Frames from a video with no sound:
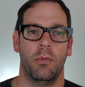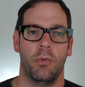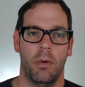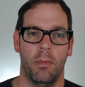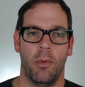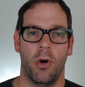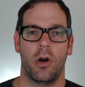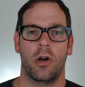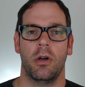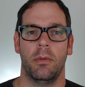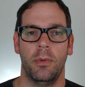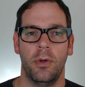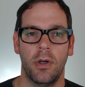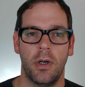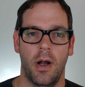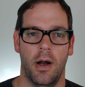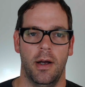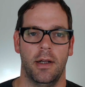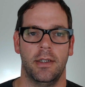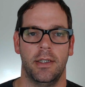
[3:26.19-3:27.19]
remarkable
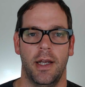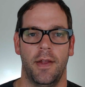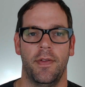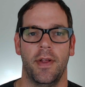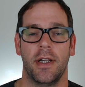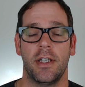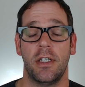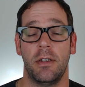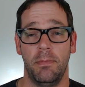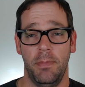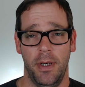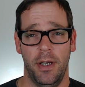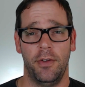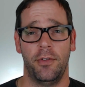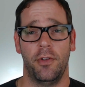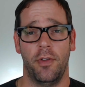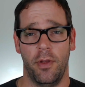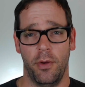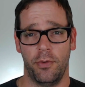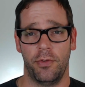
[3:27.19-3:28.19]
content that
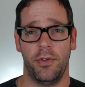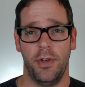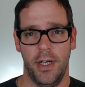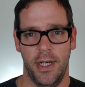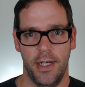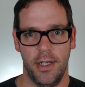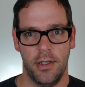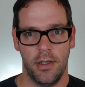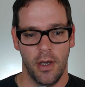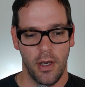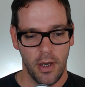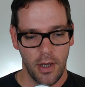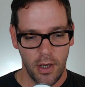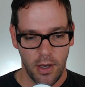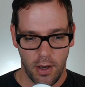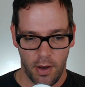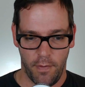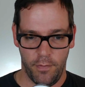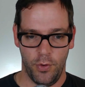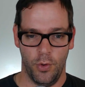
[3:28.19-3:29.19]
speaks to those needs
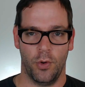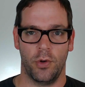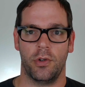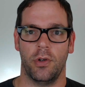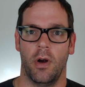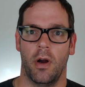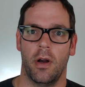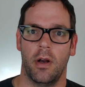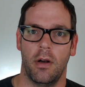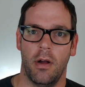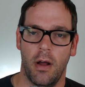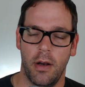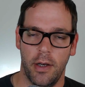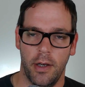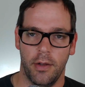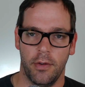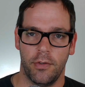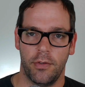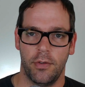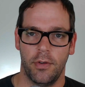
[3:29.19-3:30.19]
of your target
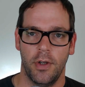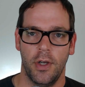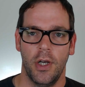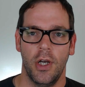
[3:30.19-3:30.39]
audience.